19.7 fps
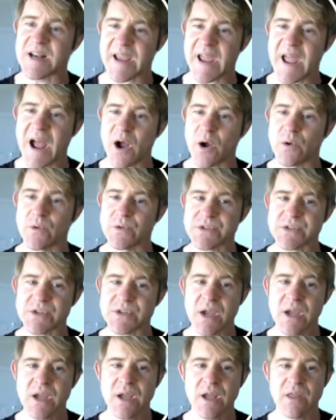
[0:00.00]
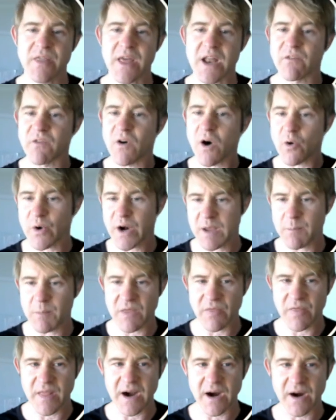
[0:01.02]
accounts that have already
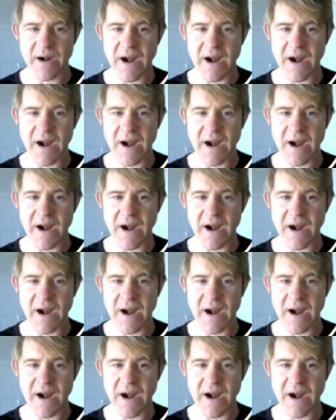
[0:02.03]
been there.